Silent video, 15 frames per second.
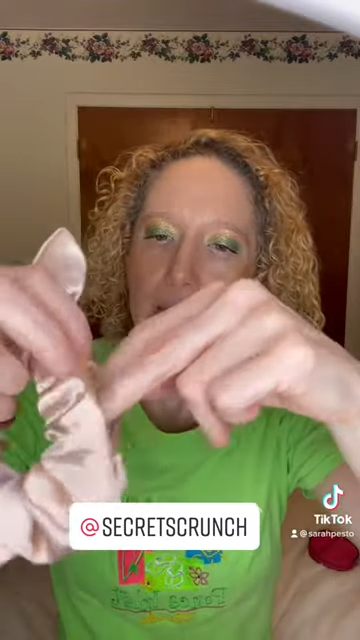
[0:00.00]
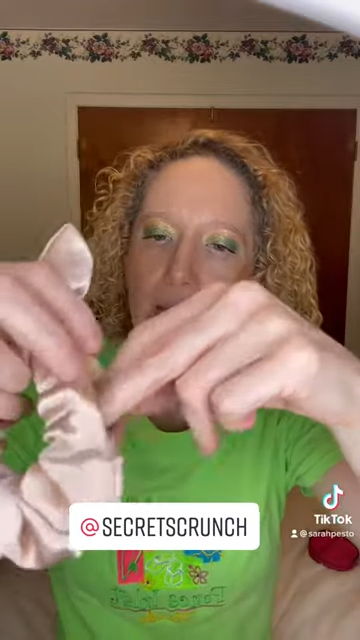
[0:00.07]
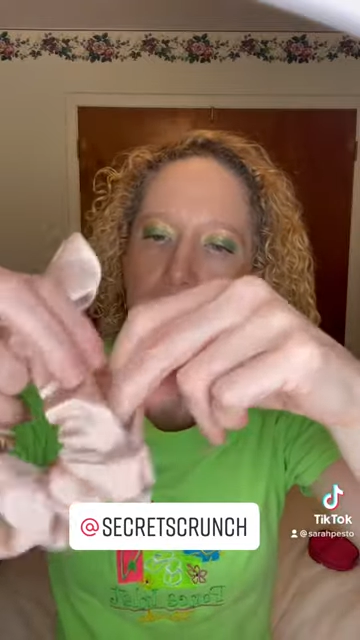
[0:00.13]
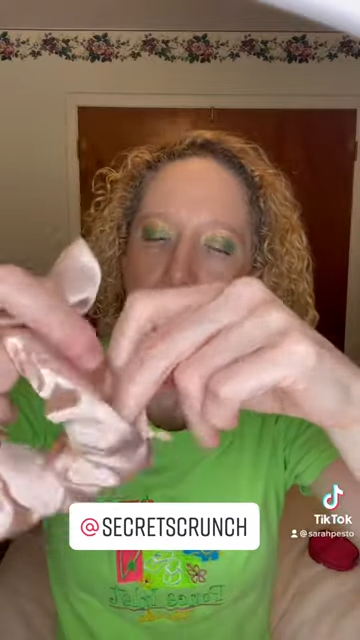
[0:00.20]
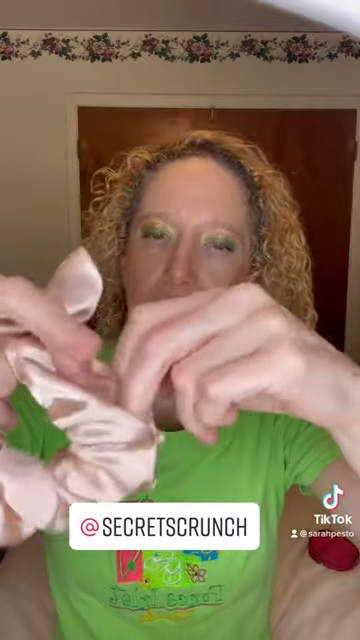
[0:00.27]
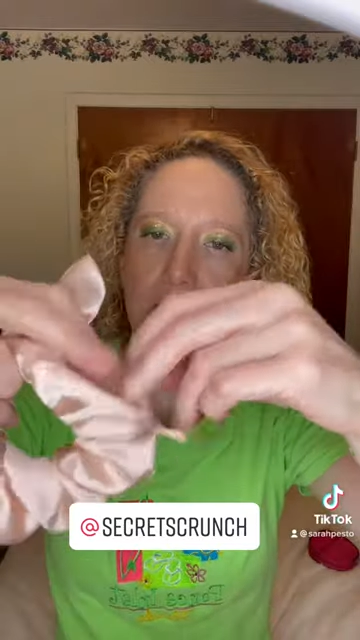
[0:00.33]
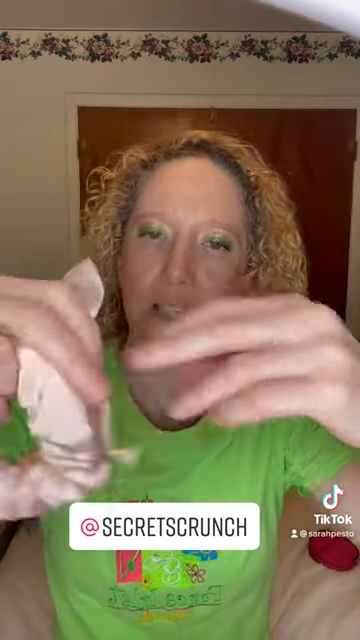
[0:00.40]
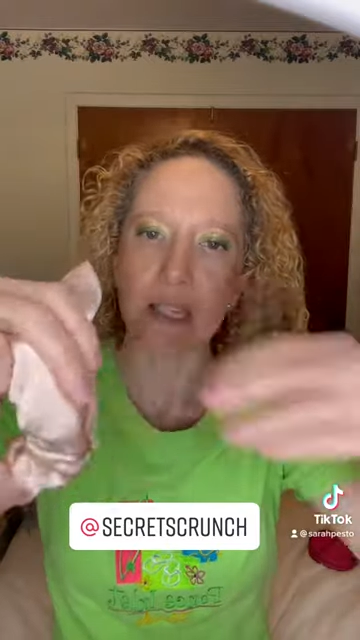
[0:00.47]
and
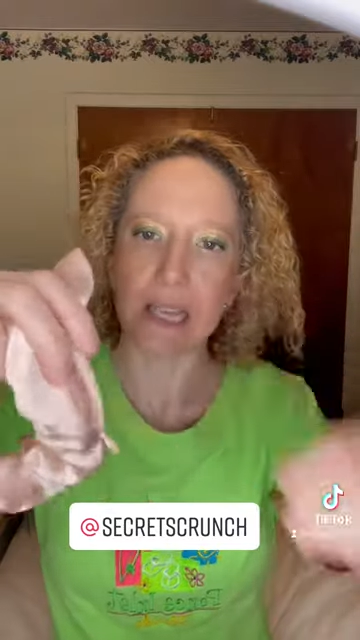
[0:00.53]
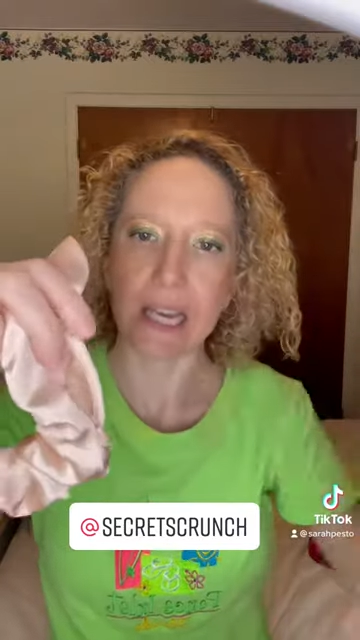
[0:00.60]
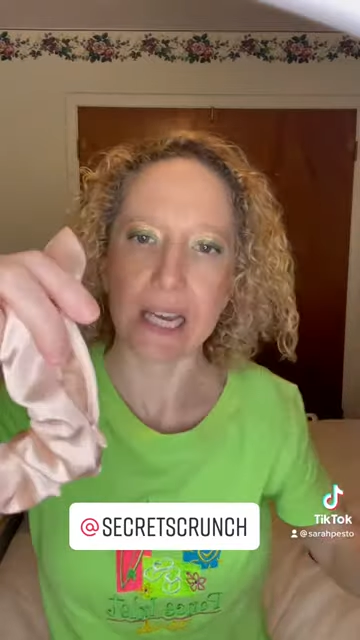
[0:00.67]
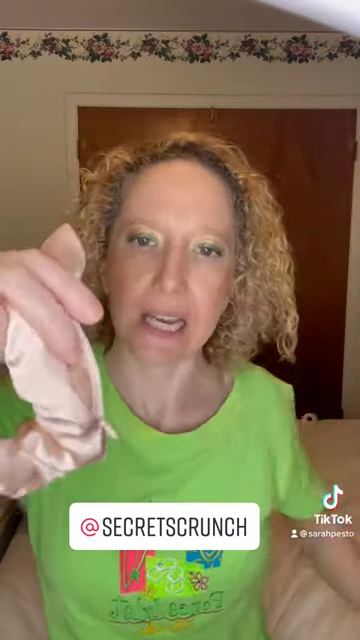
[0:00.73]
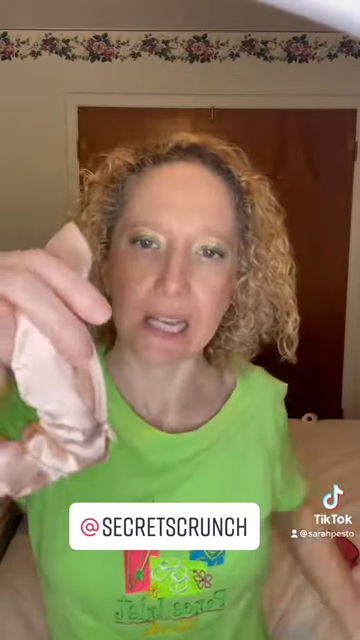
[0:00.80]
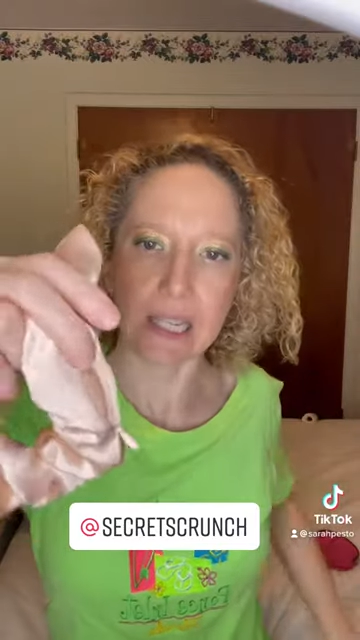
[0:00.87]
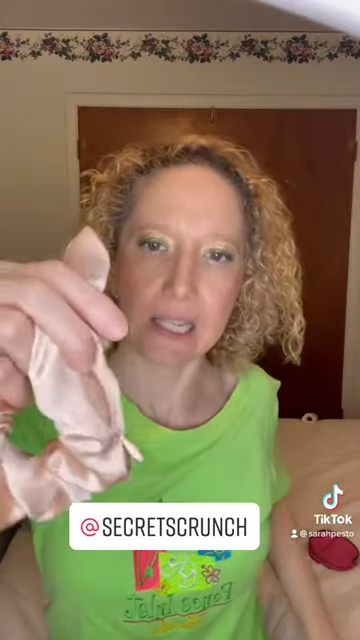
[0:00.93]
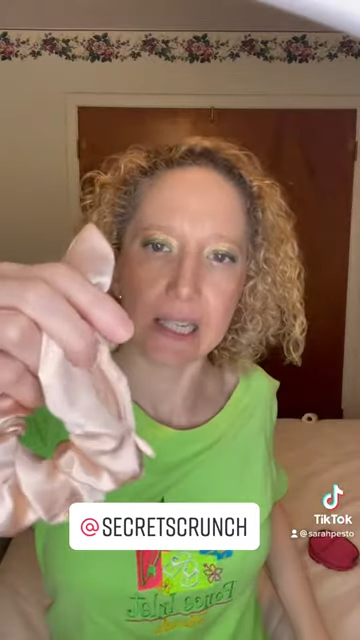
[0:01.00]
just like
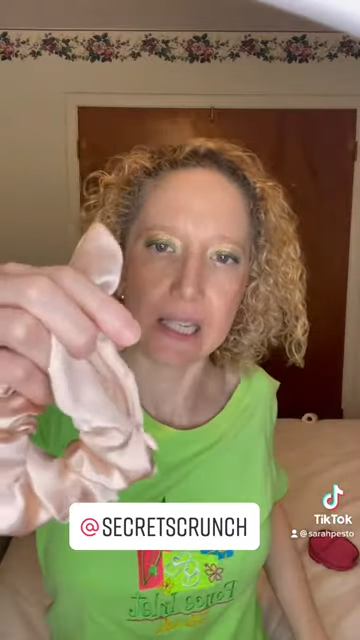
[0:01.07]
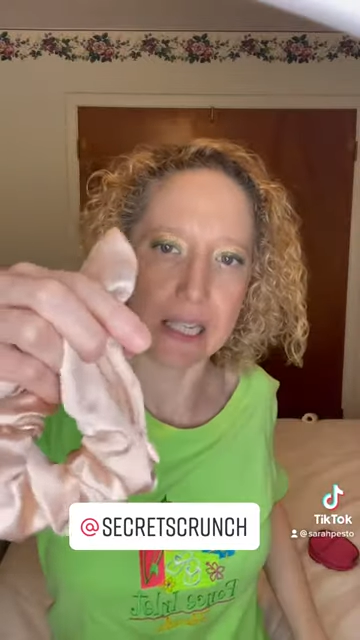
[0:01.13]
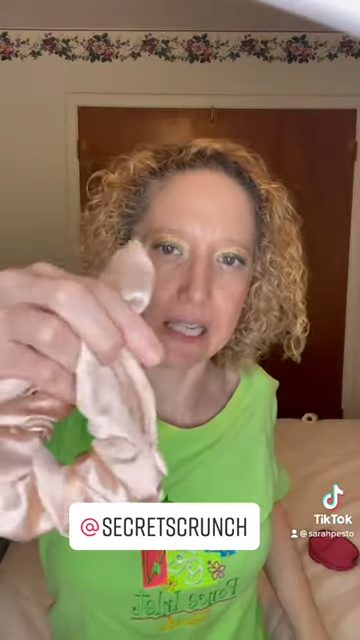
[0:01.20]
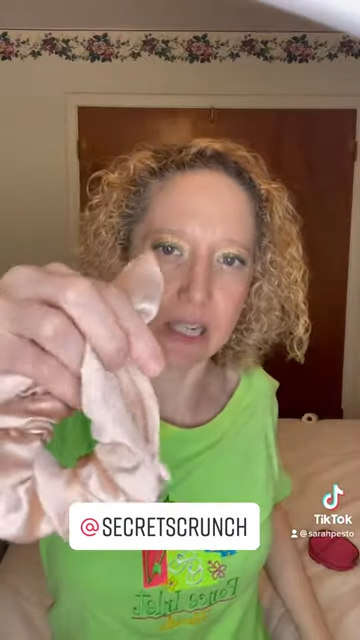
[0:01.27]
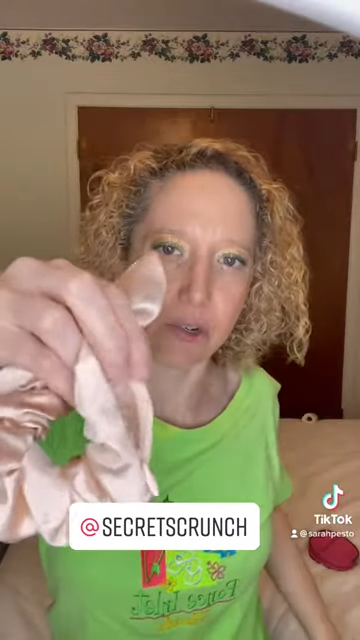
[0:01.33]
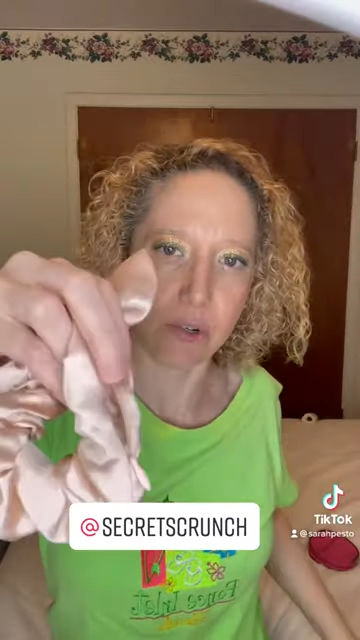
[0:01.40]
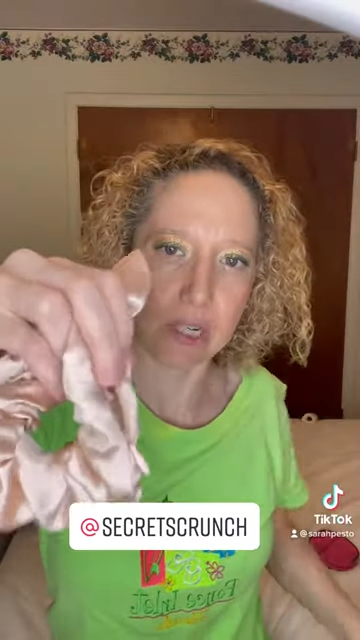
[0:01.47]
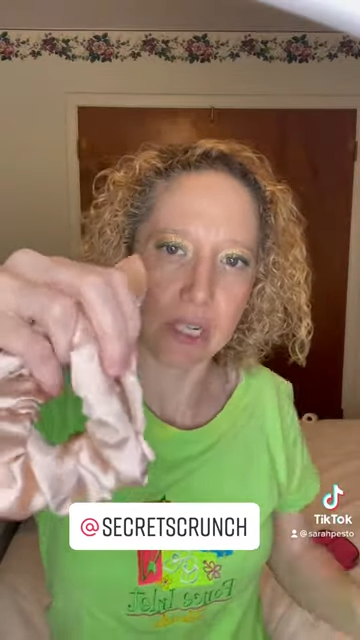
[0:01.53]

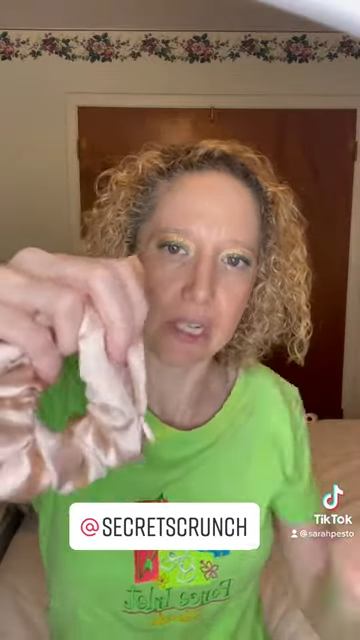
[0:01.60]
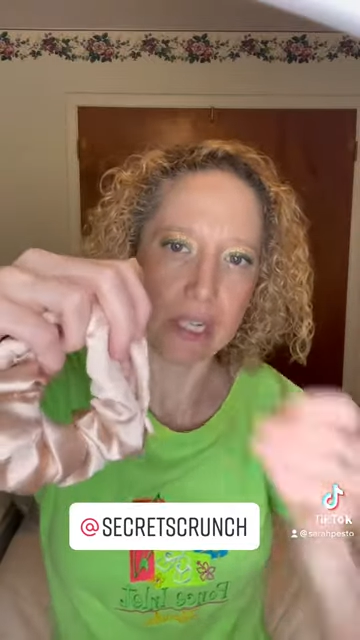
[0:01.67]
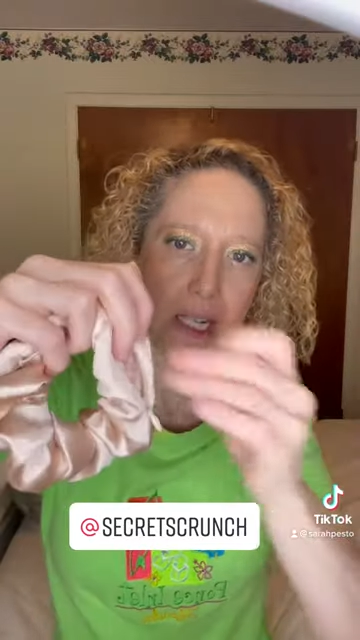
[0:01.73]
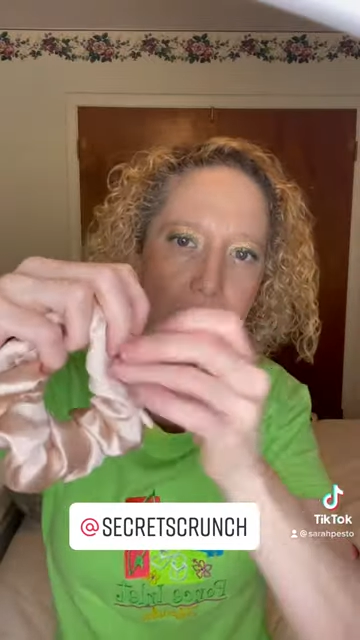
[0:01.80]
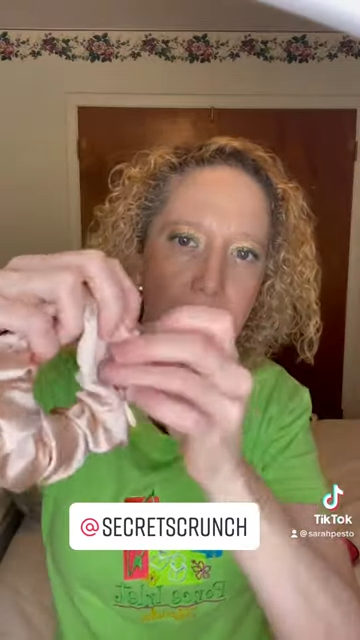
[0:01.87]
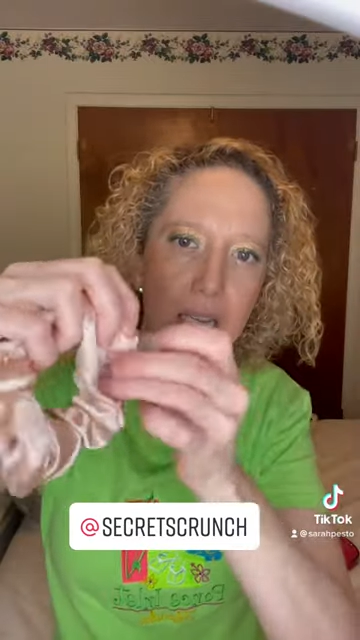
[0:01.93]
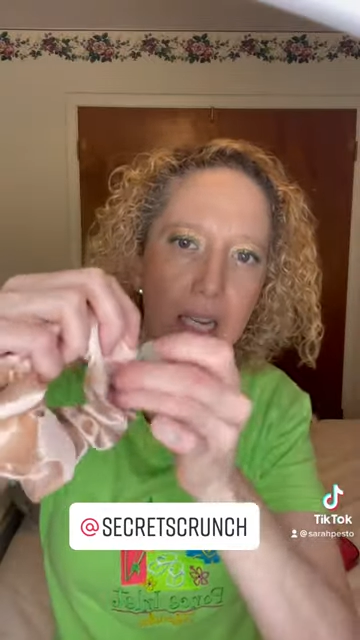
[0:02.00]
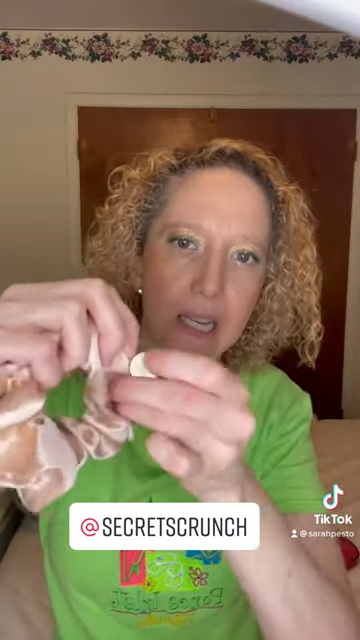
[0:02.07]

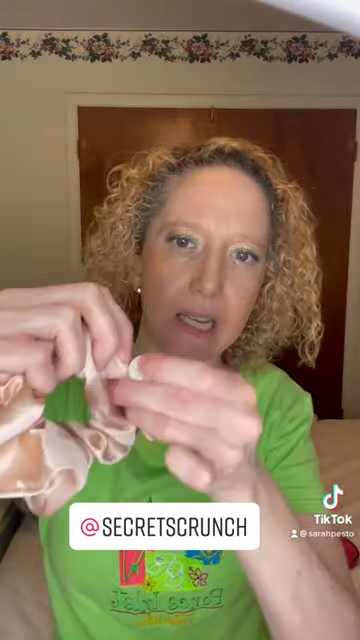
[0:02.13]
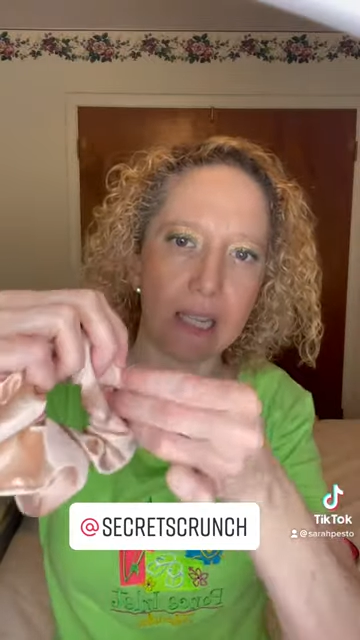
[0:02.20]
secretly